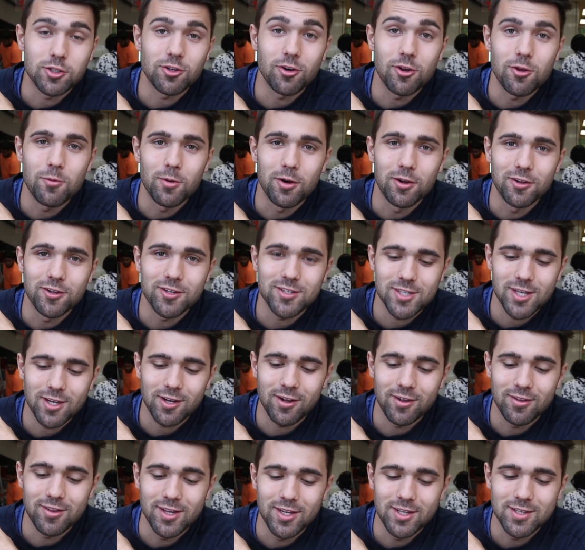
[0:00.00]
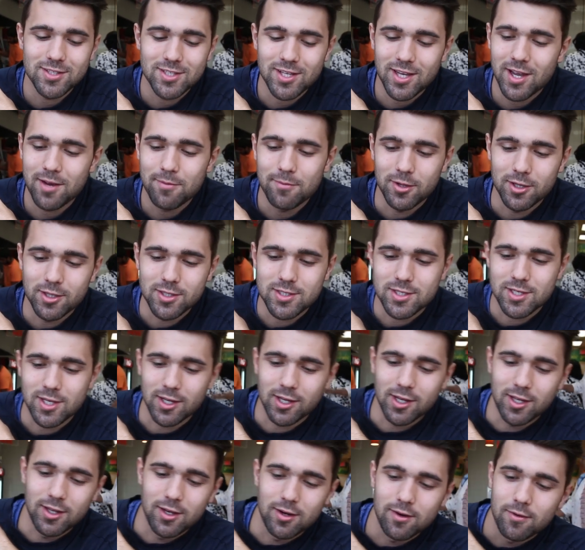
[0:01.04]
You what it looks like on the inside, but let's
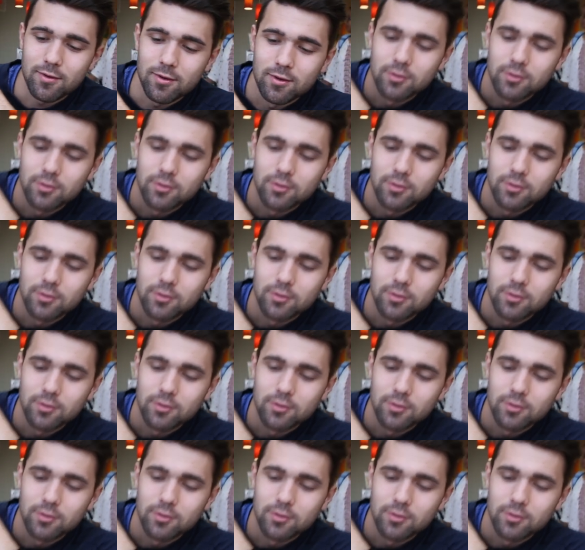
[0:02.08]
dig in.